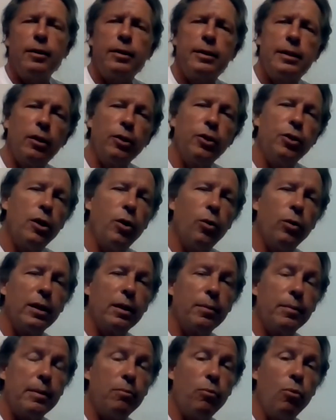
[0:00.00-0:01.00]
until you know a
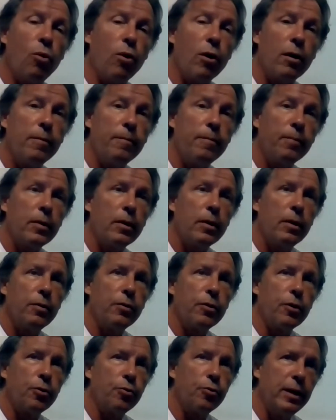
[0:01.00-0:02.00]
little bit more.
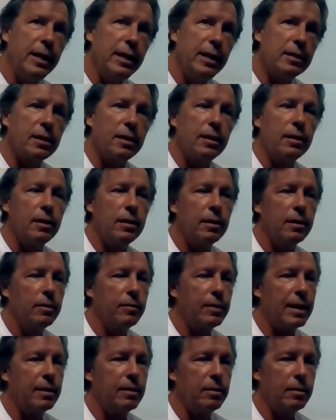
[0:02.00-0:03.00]
The reason
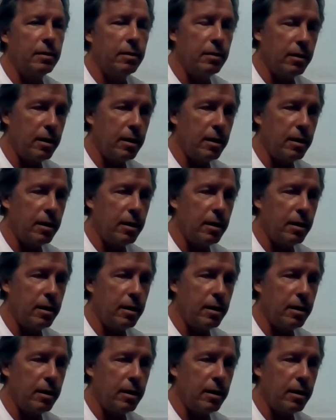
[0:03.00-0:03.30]
that